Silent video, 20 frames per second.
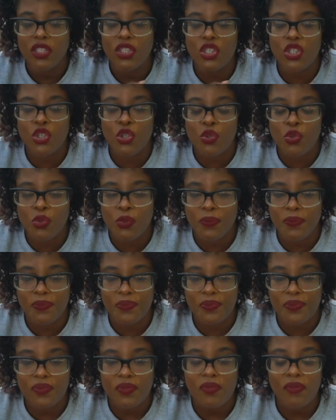to
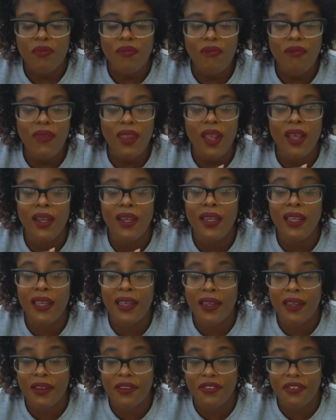
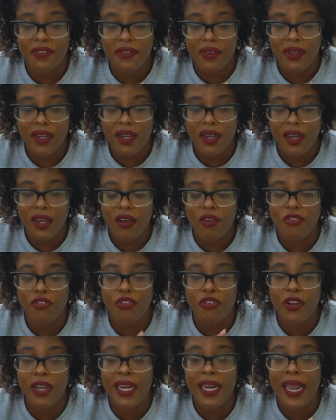live a
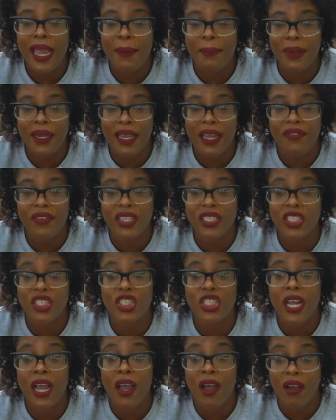free and happy life as a
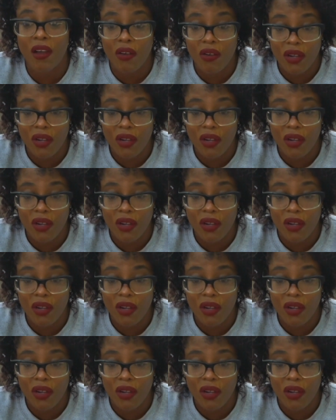child.